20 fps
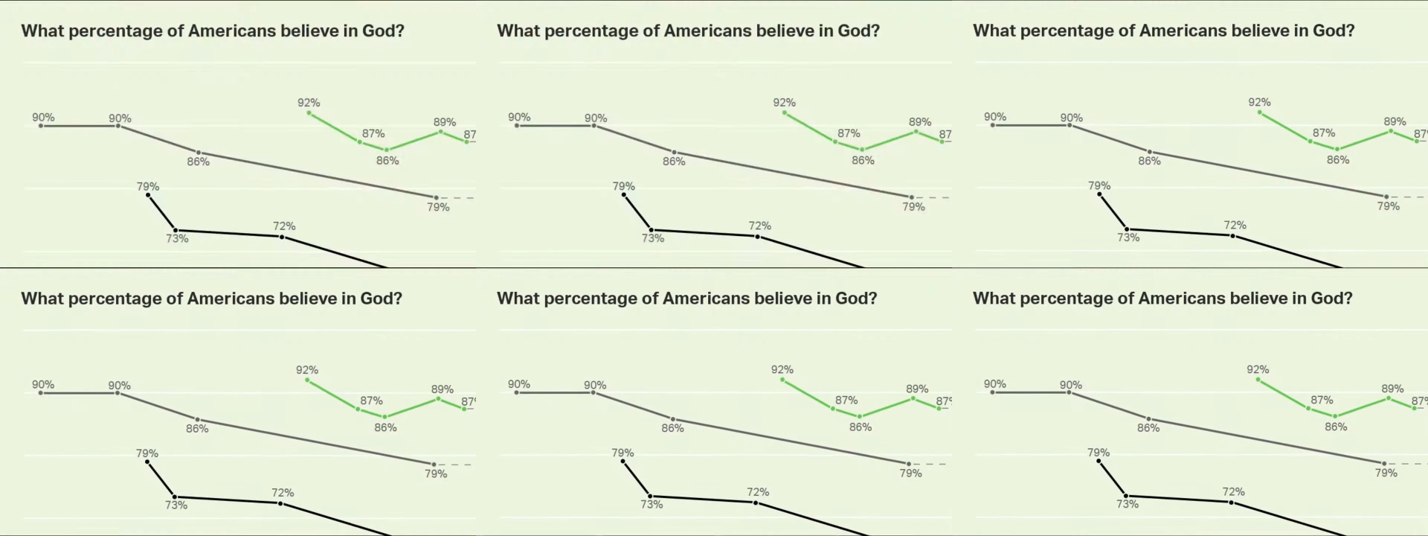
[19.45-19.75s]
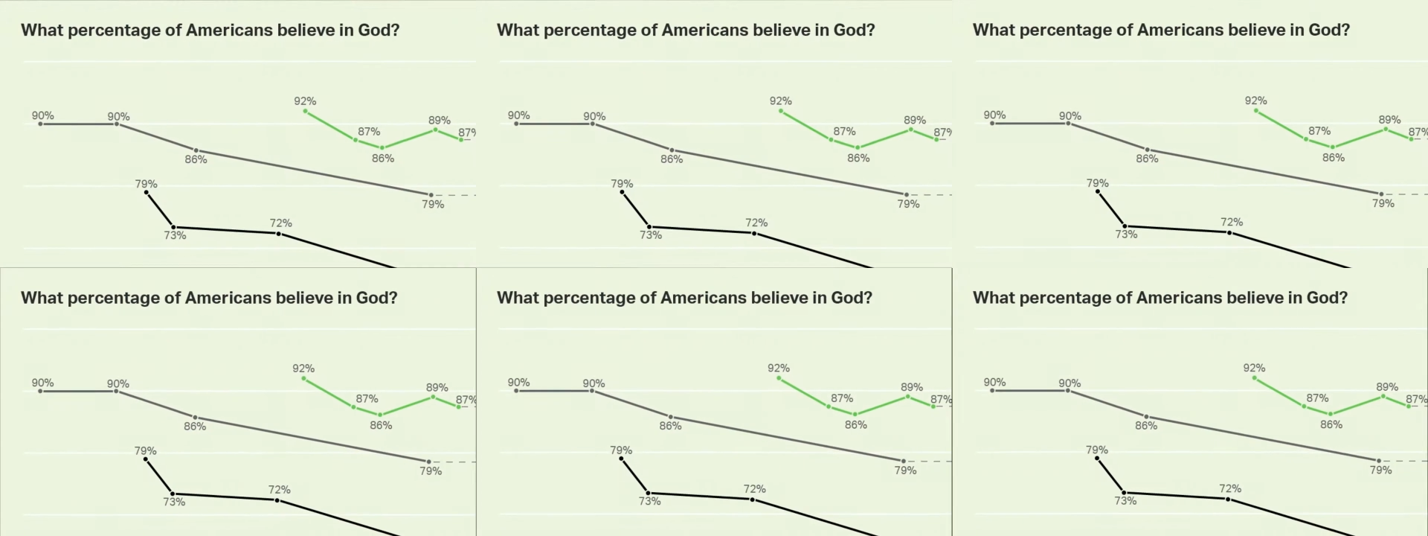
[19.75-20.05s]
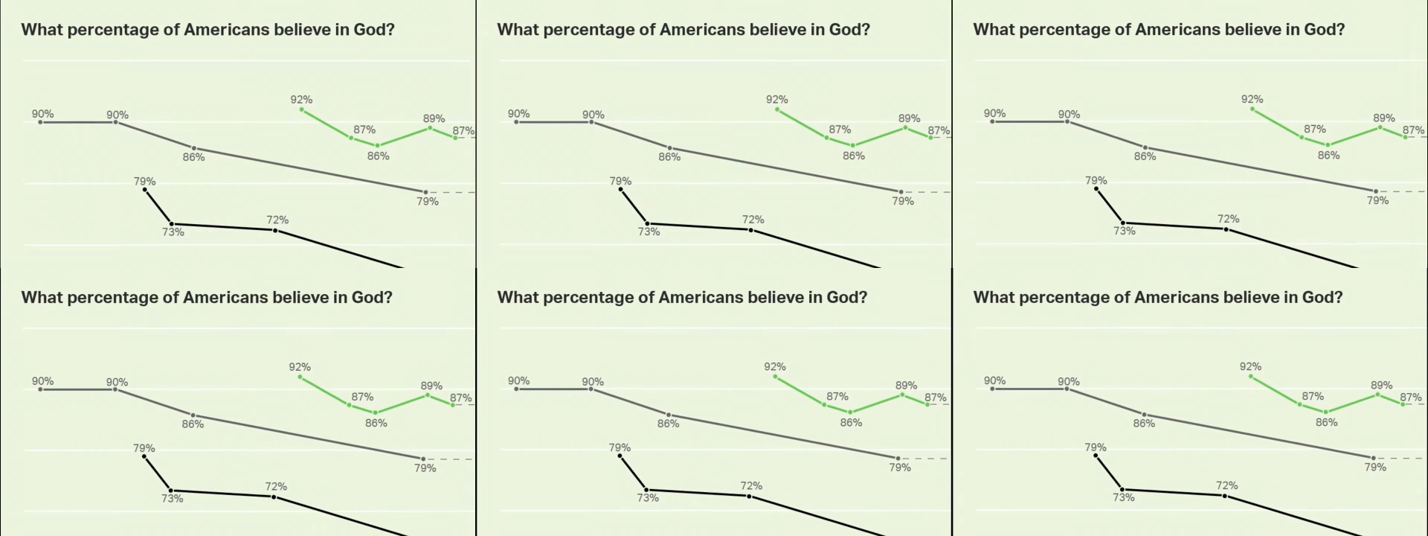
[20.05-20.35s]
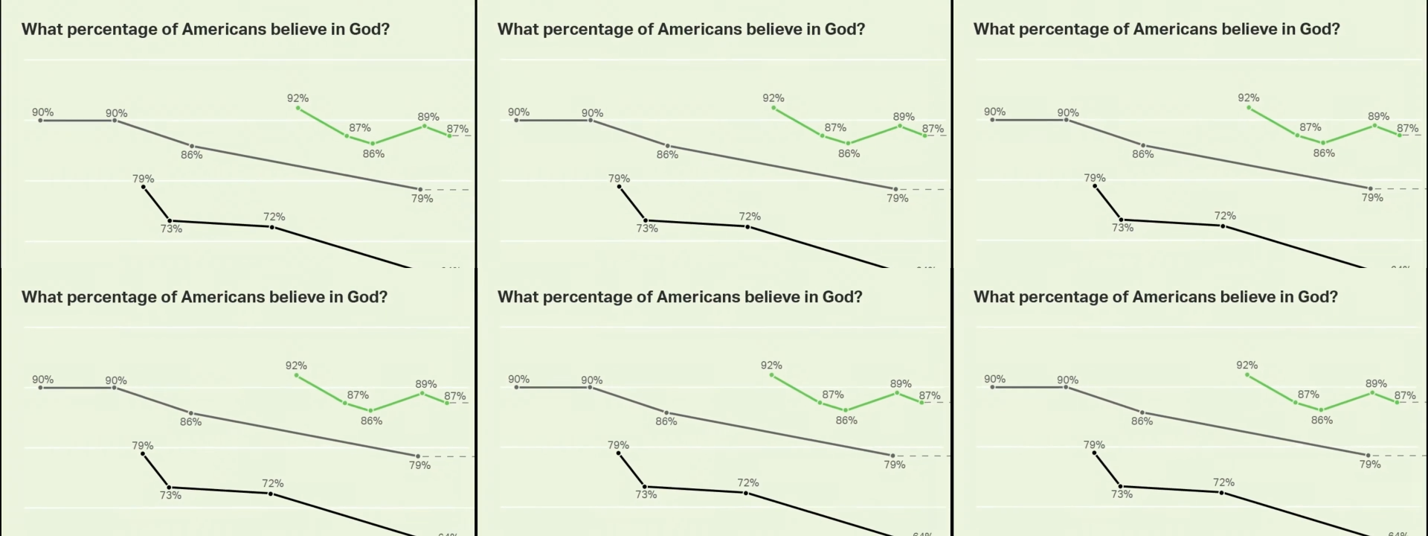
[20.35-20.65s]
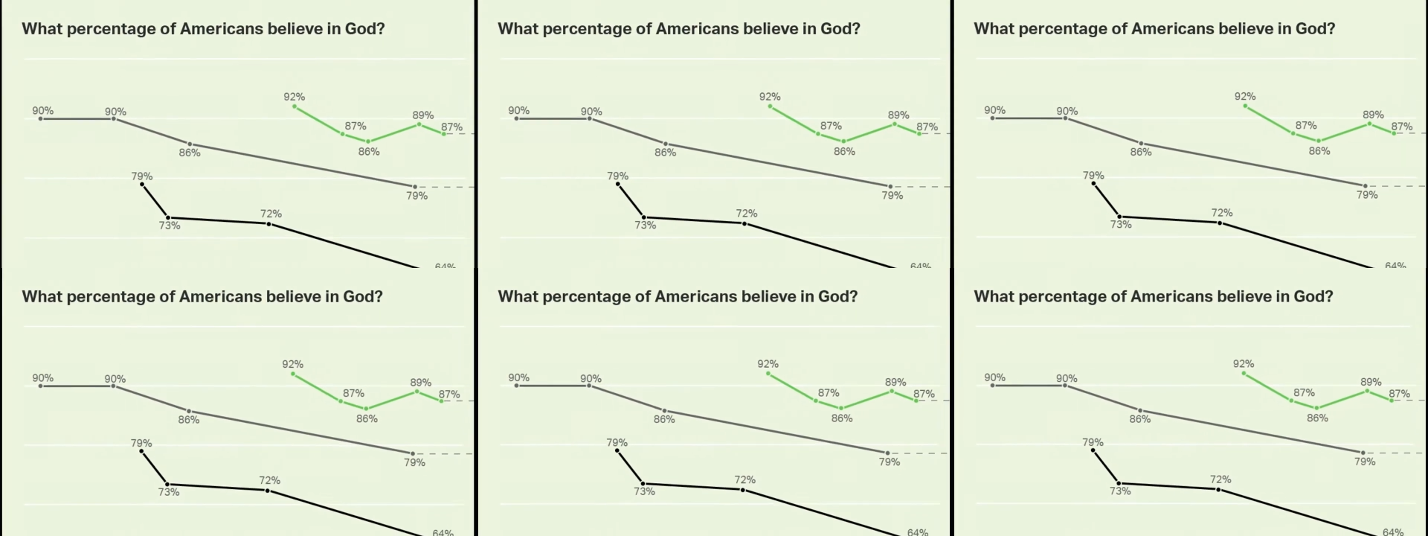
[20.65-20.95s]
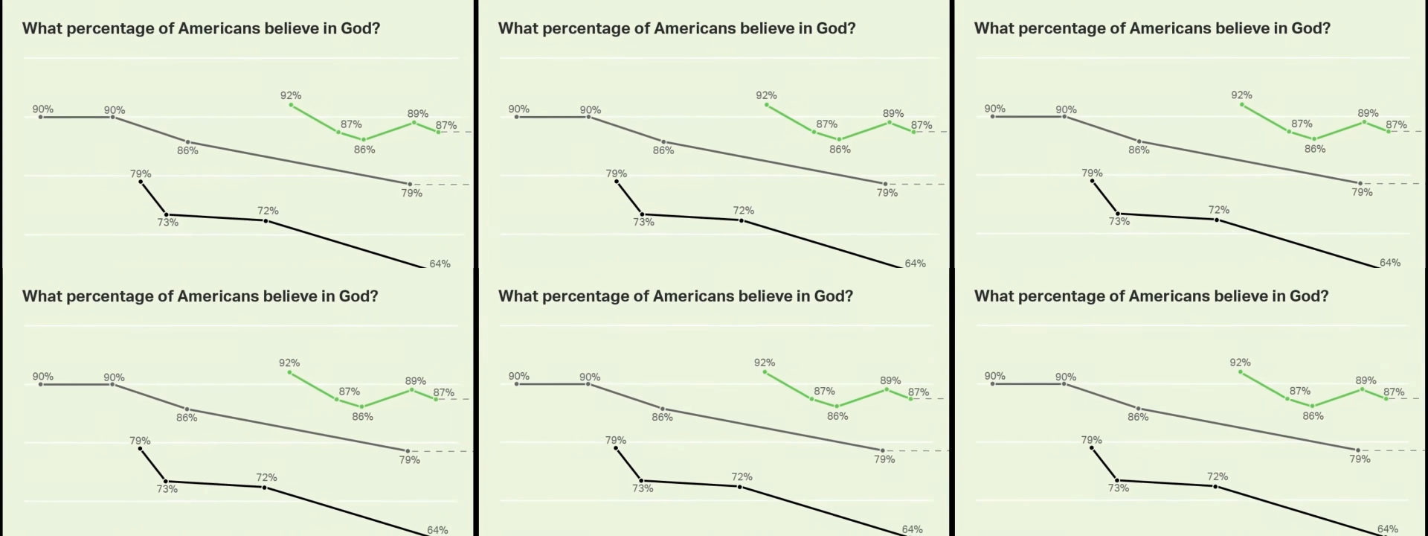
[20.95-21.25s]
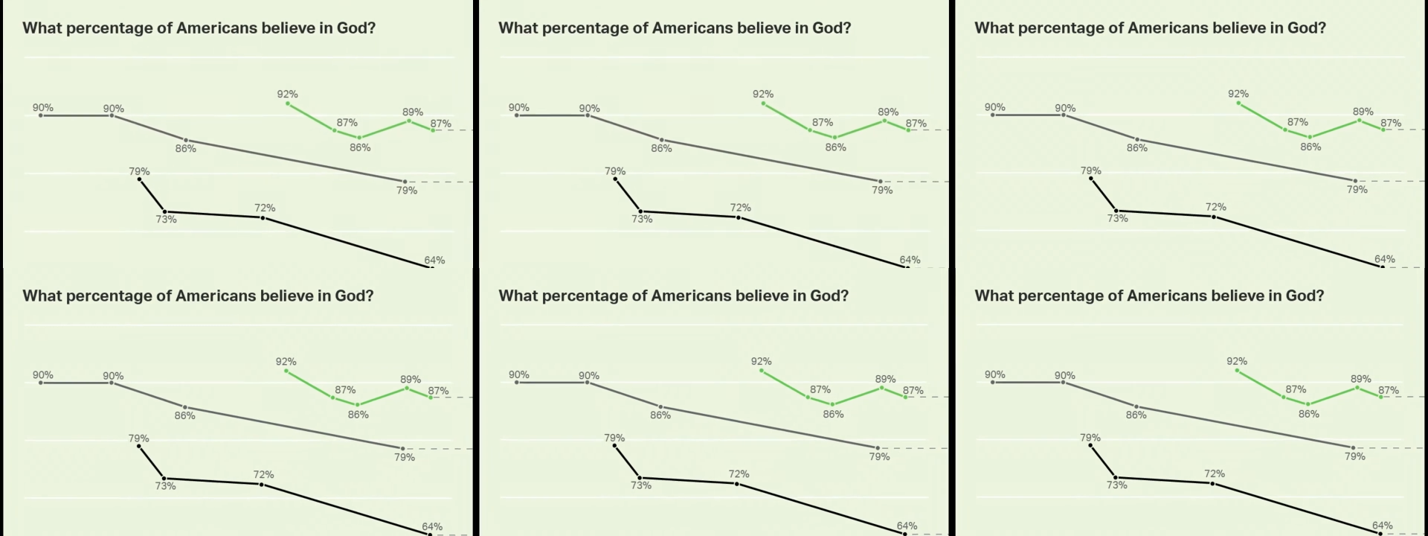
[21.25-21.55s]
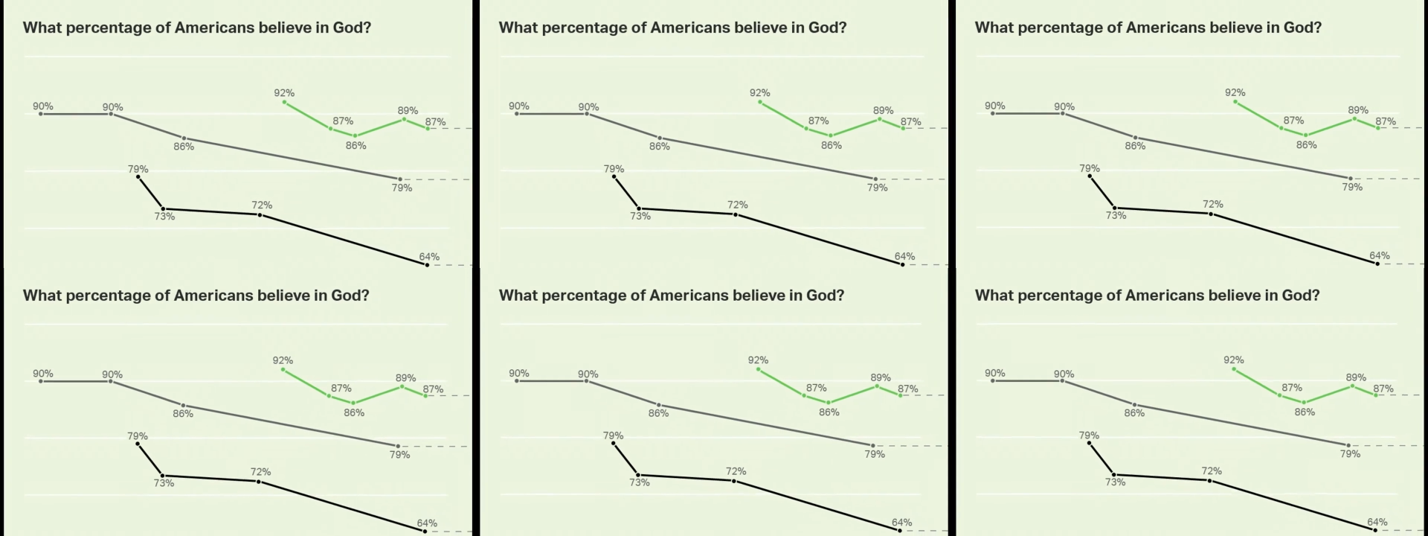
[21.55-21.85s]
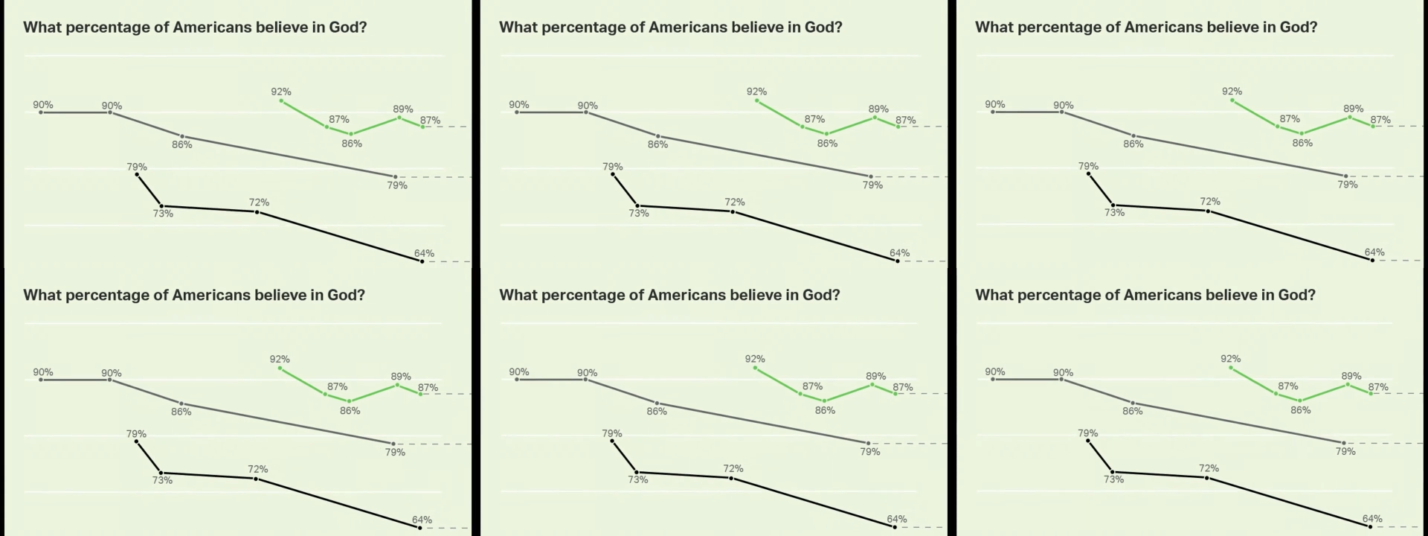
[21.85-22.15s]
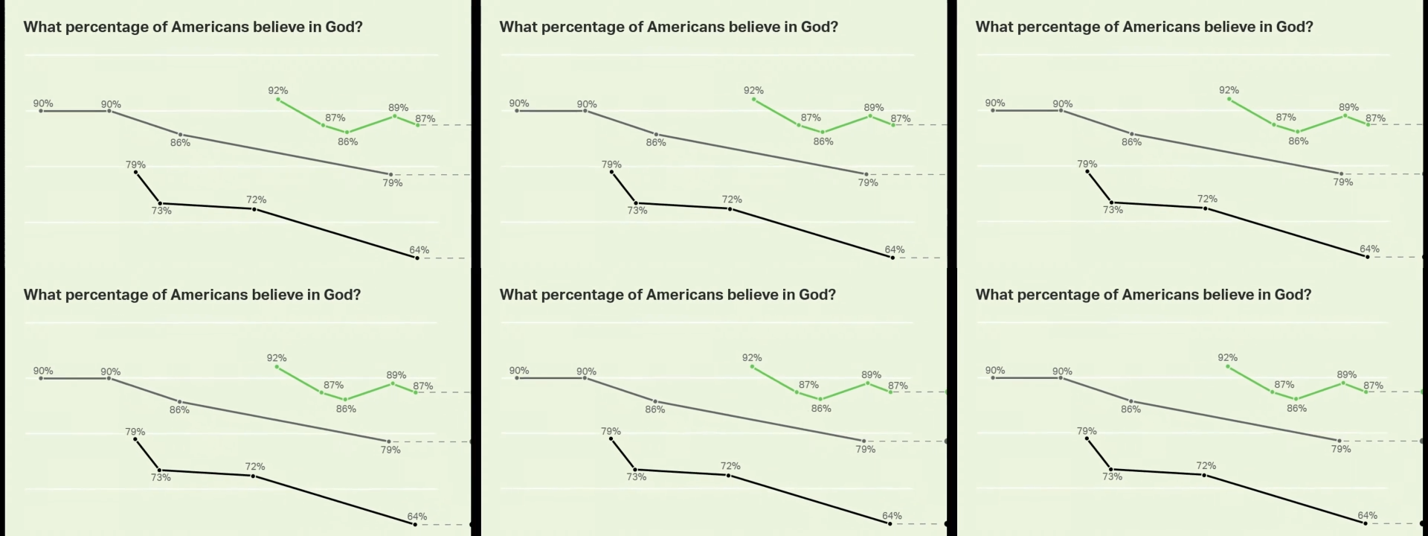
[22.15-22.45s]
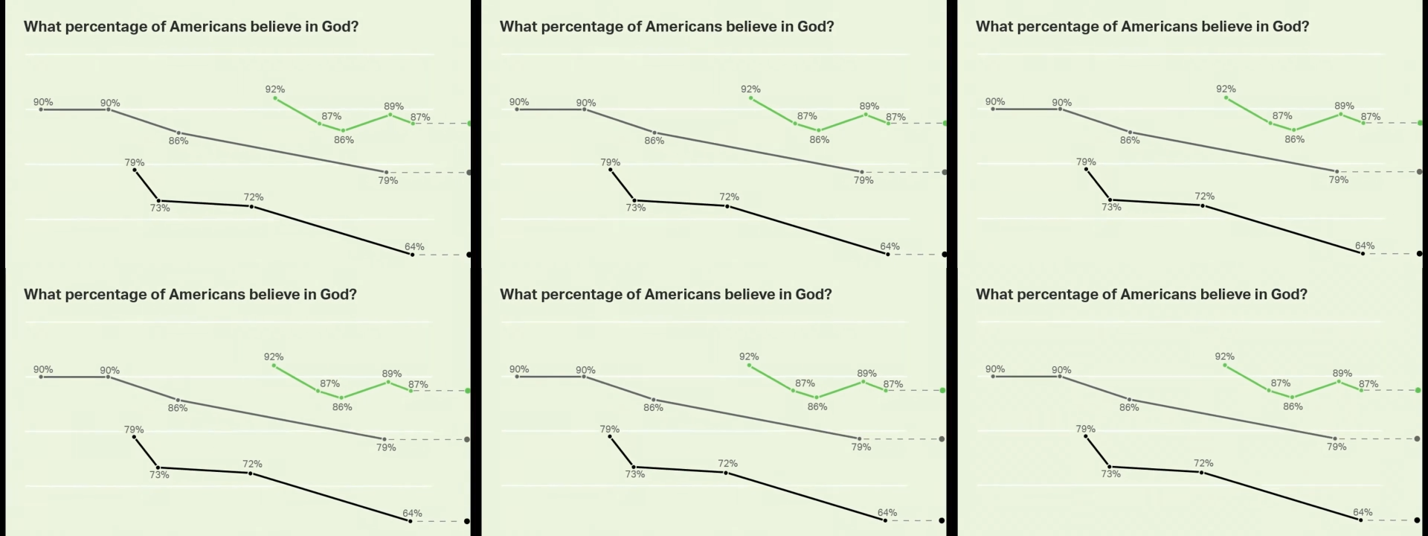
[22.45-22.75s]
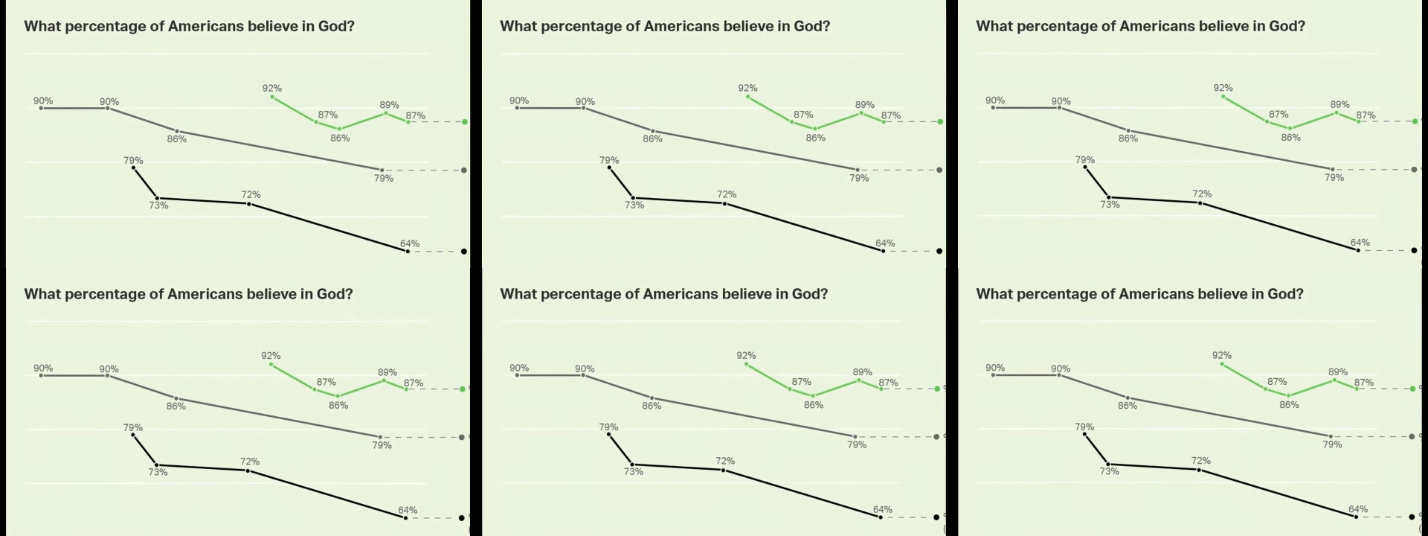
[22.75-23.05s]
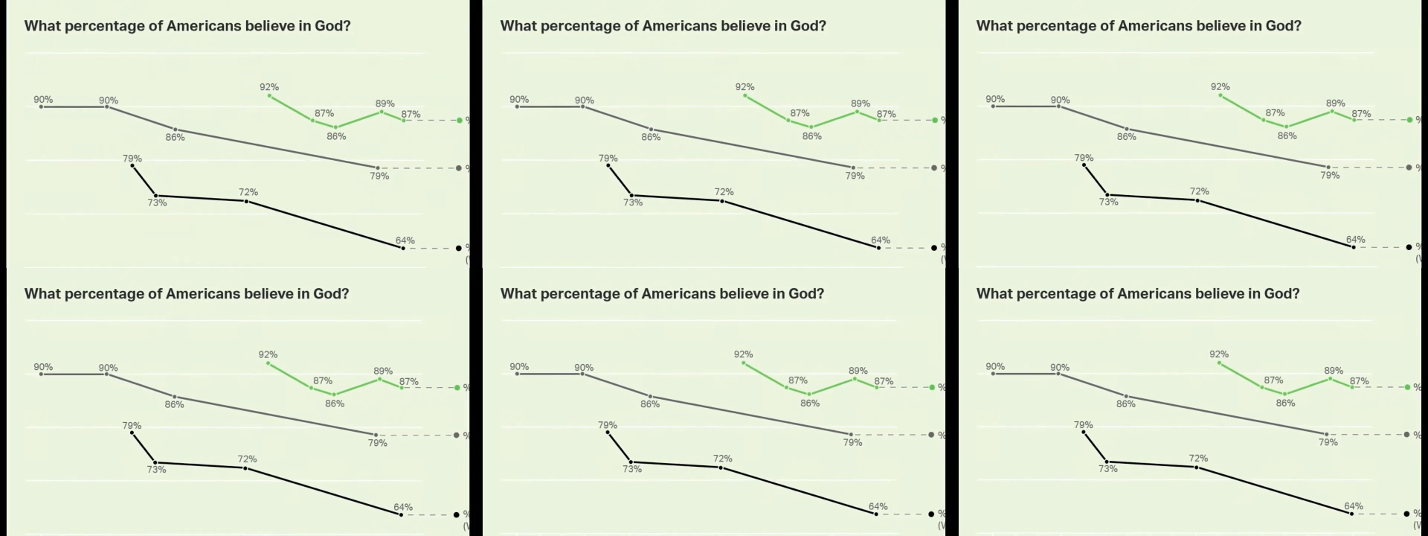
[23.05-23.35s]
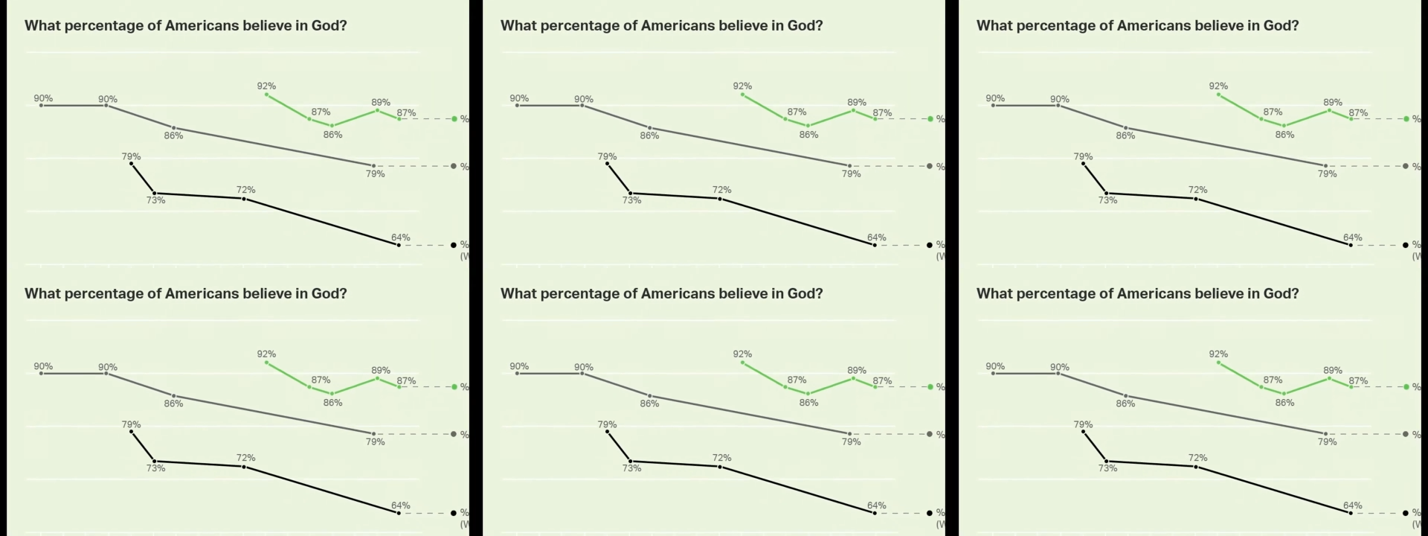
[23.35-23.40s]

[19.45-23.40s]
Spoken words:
[unreadable: no face in view]